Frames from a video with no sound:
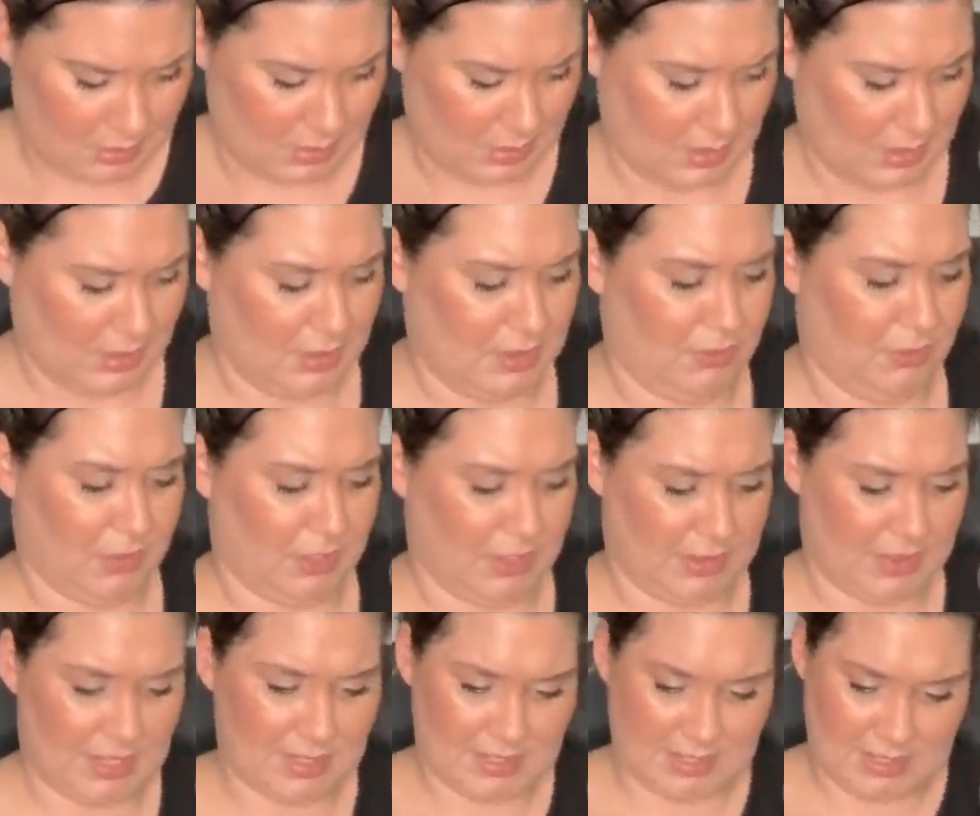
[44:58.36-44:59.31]
I feel like
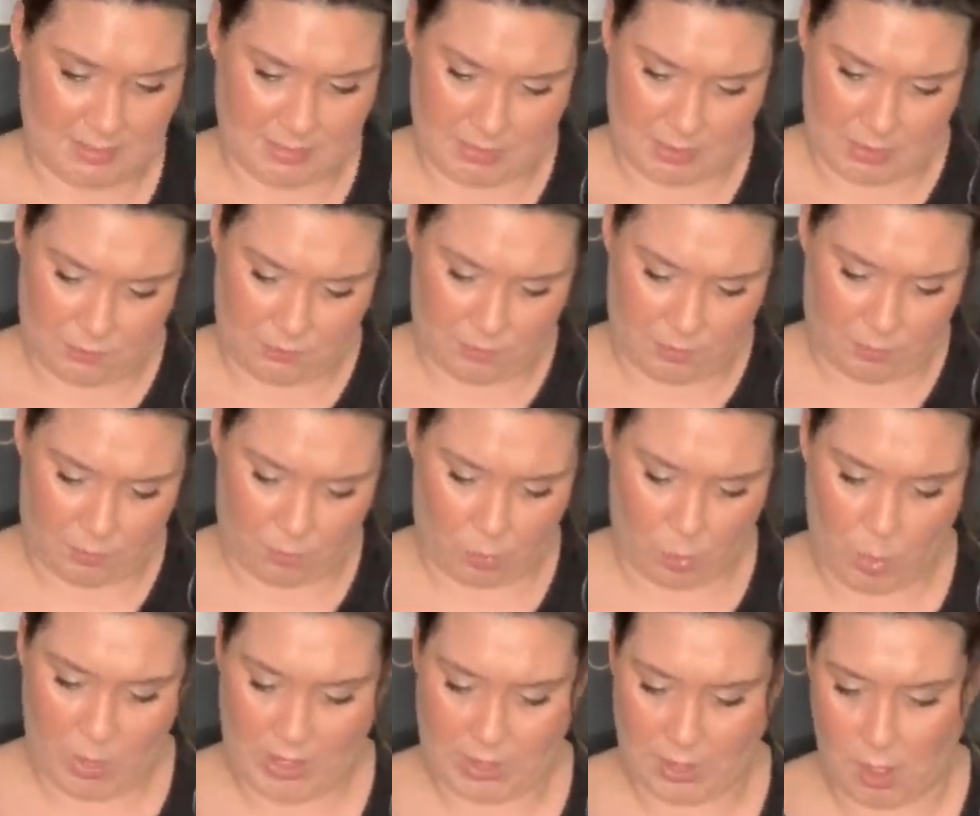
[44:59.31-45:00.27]
that's something from
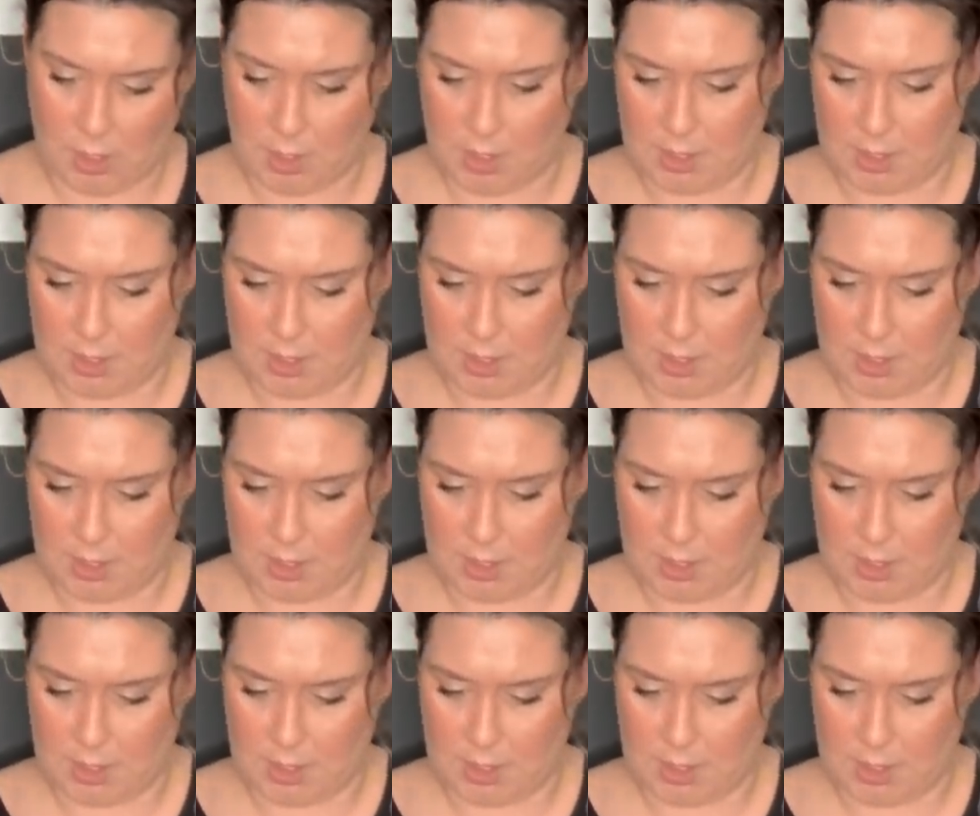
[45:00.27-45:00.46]
way long